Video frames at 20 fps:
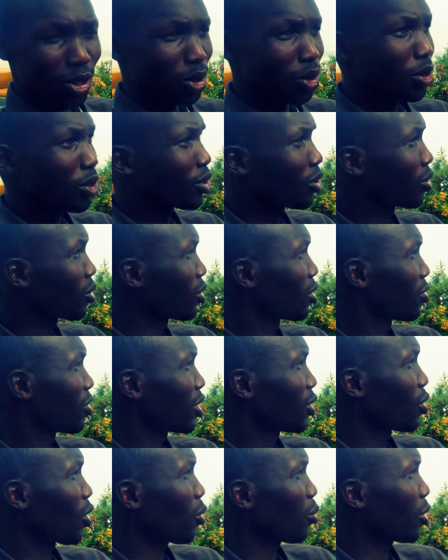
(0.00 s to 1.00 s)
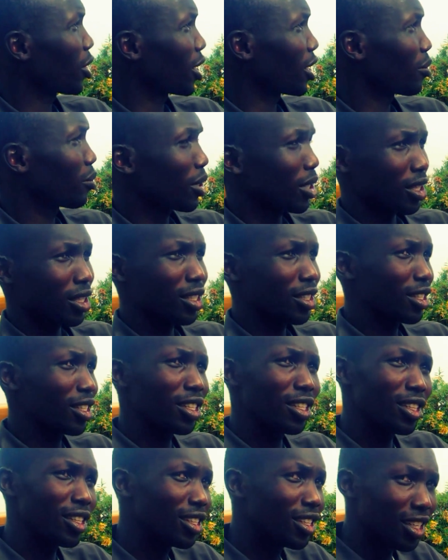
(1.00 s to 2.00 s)
Or to, to, defeat your opponent. But
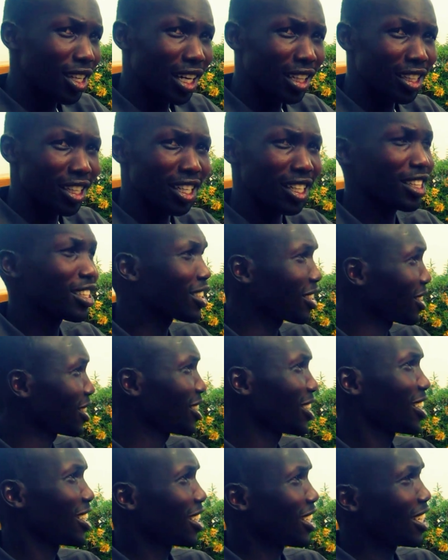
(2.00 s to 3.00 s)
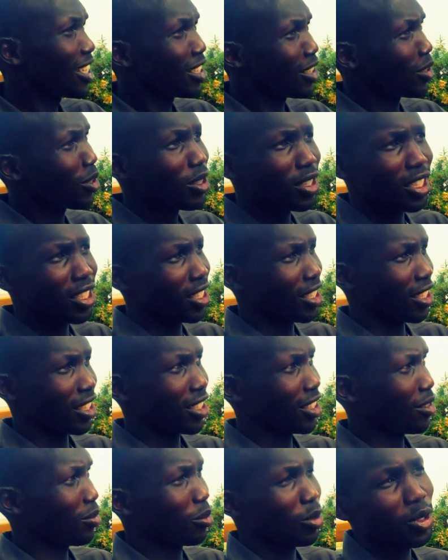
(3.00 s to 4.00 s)
in the athletics, eh, it's not easy
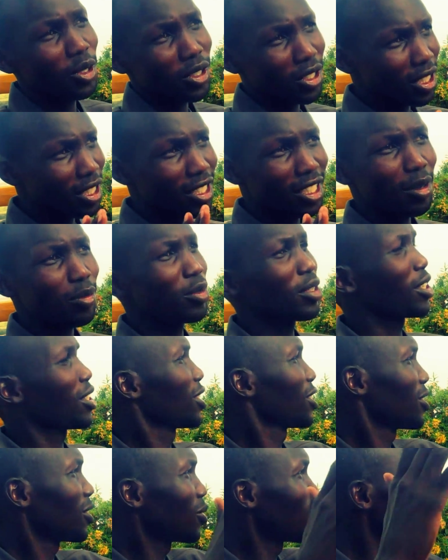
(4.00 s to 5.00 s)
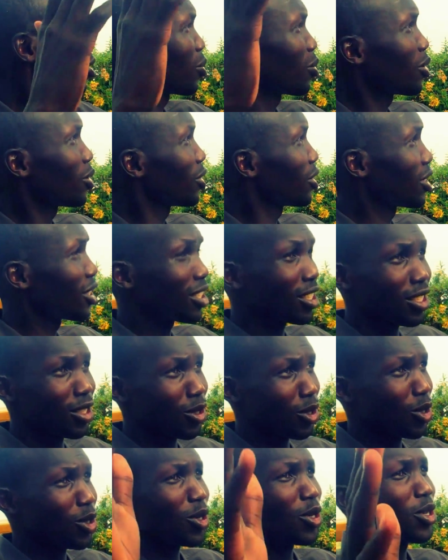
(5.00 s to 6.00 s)
because it's something people
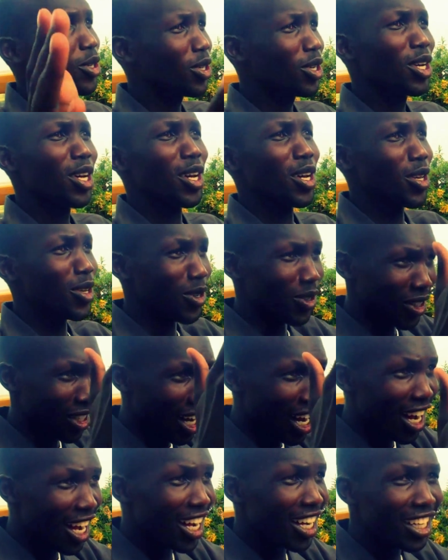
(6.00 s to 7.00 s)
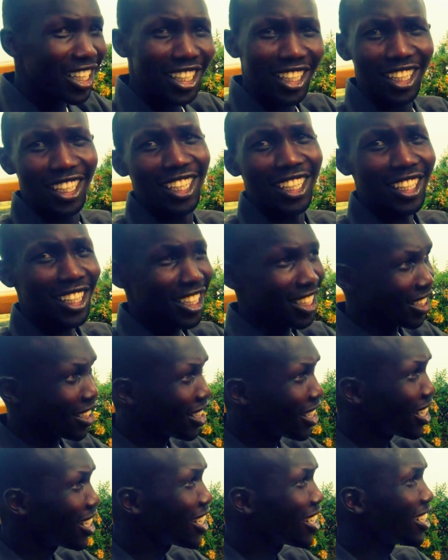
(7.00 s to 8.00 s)
is sure, you run, it is
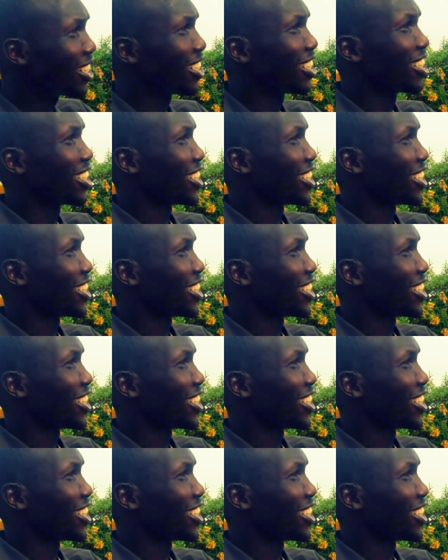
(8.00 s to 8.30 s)
seen.